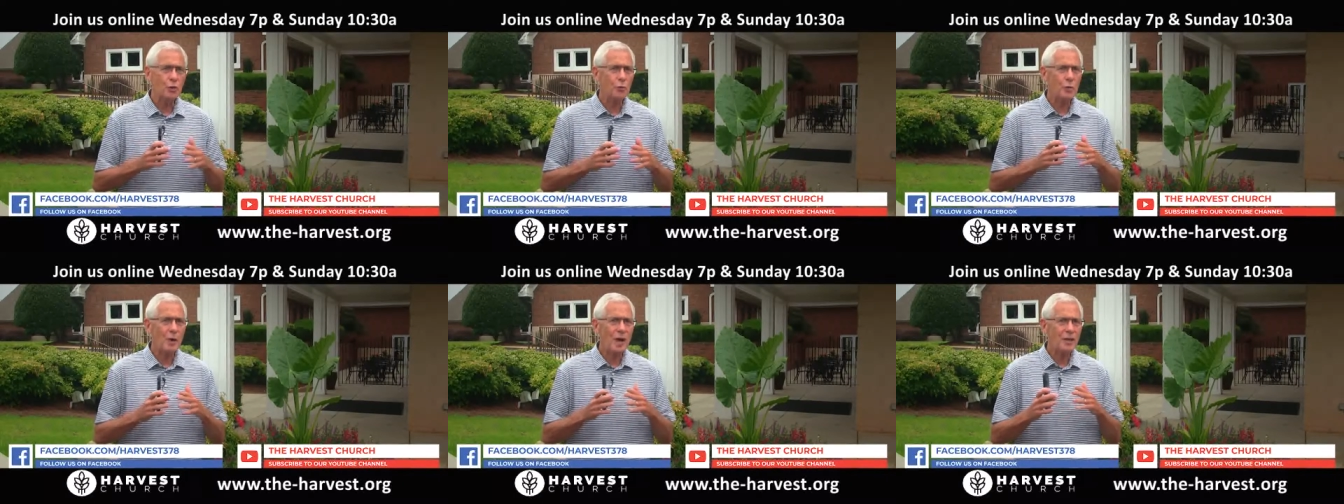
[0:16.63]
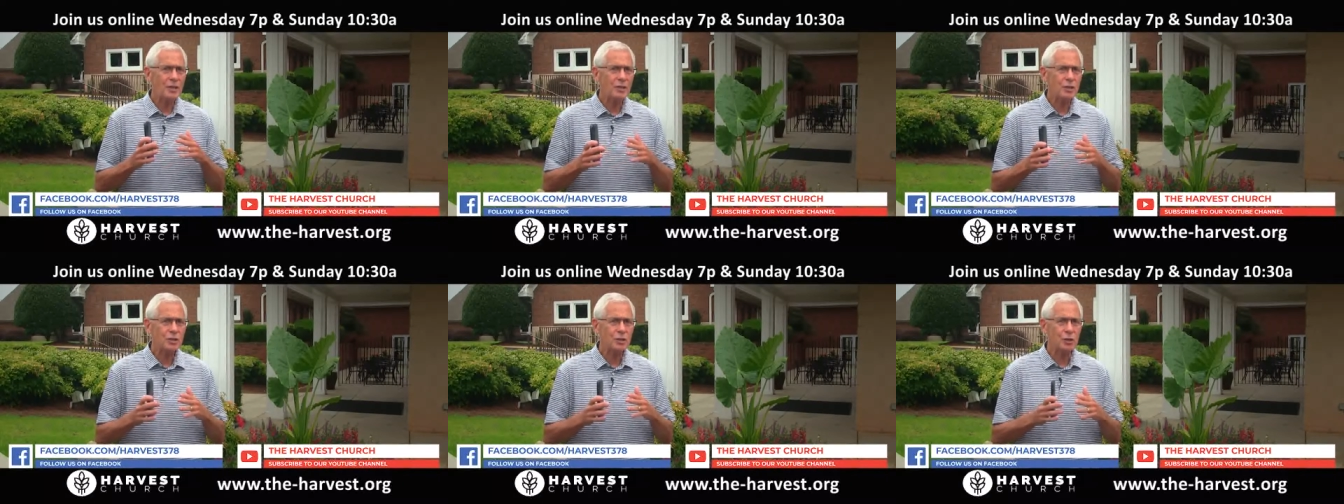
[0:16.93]
a
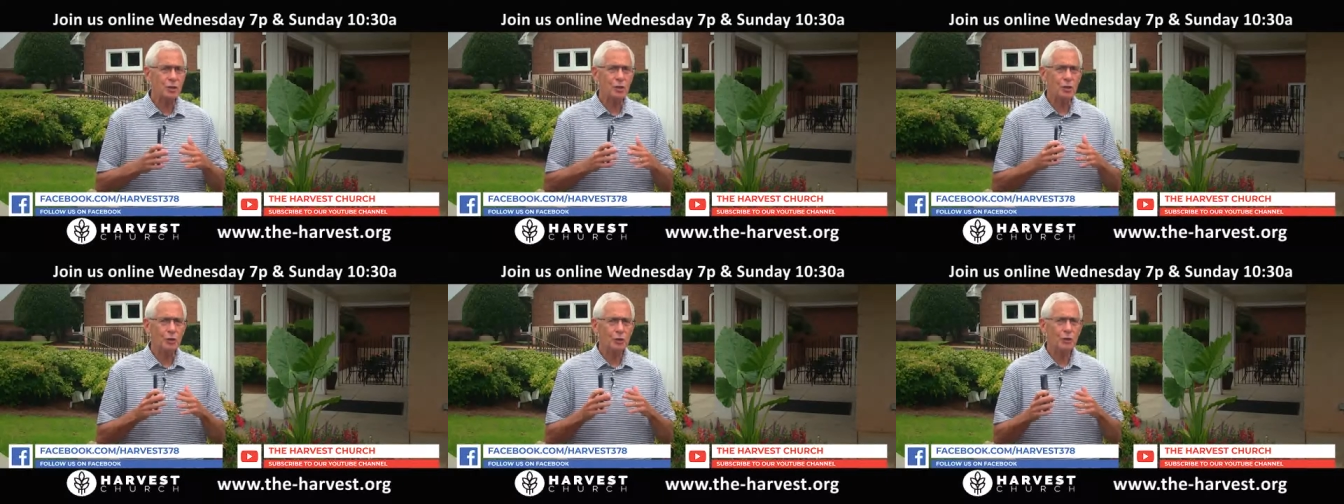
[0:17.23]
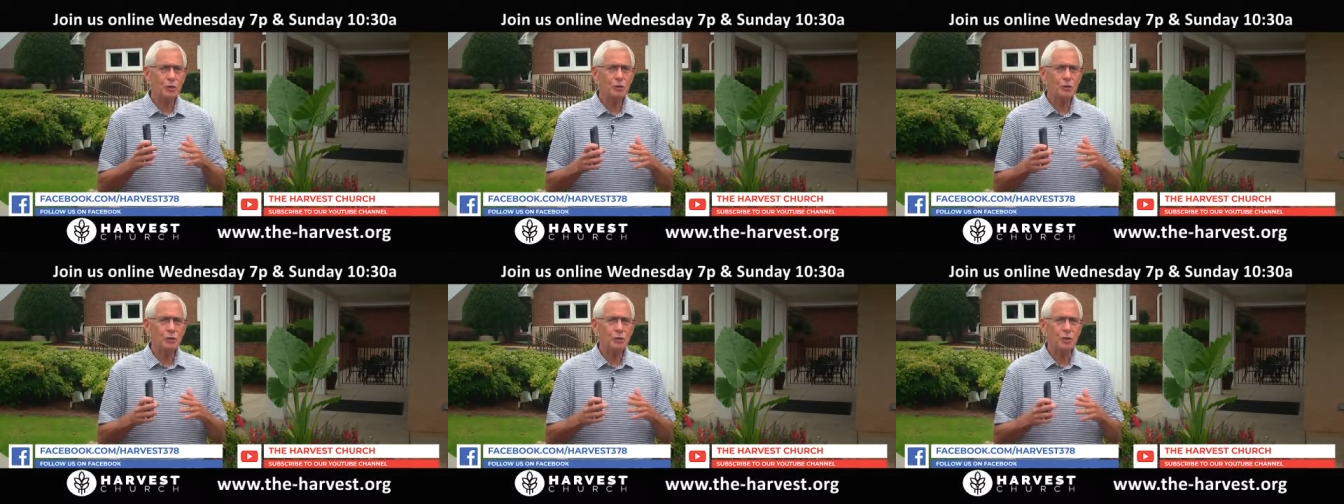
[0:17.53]
right start, a
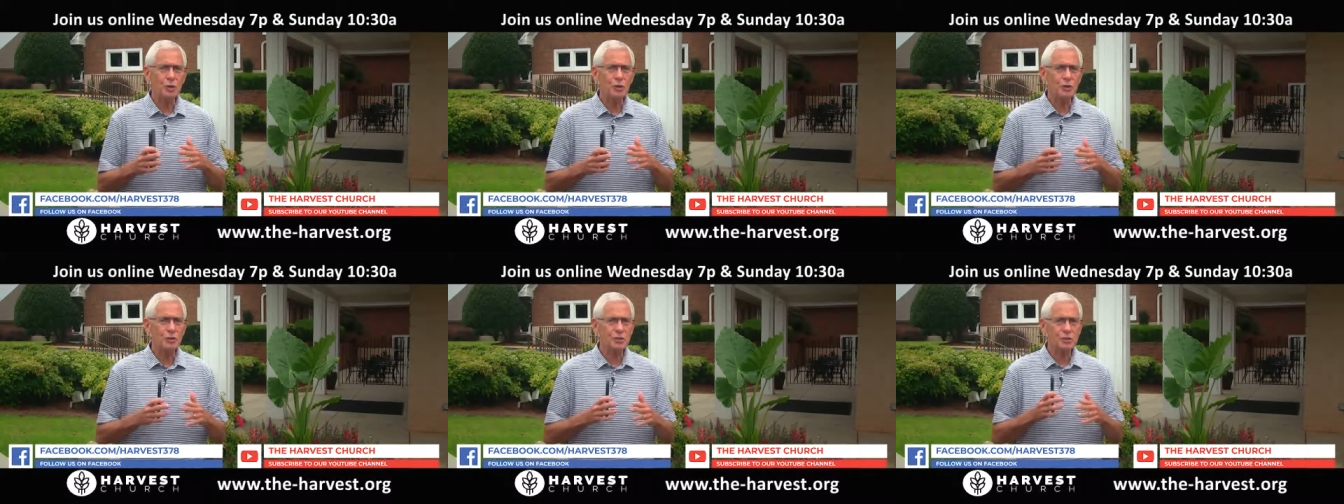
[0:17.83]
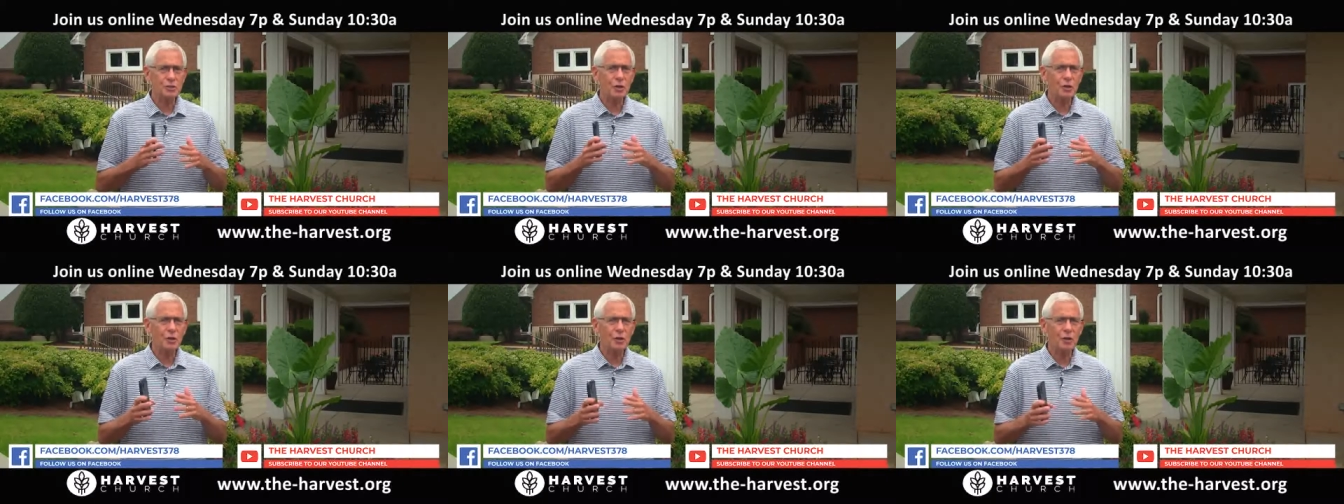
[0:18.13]
good start,
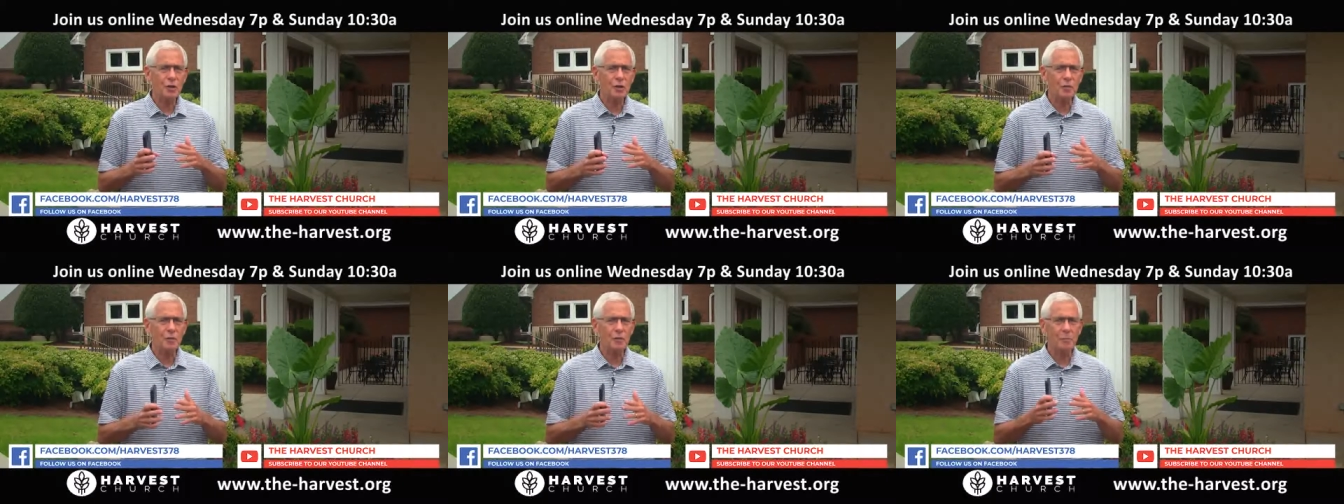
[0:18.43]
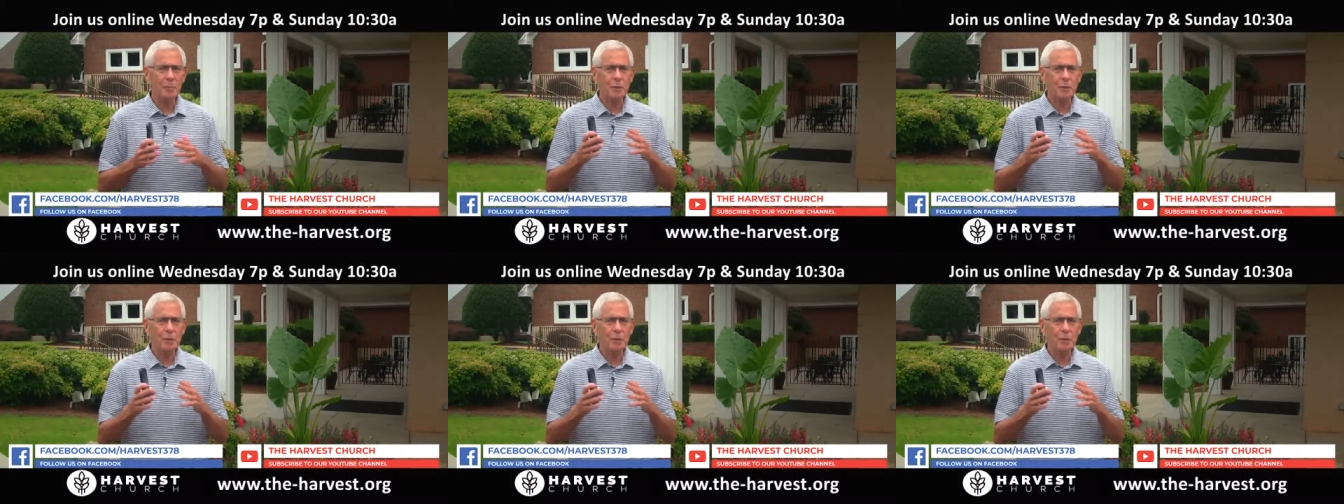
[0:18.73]
starting over.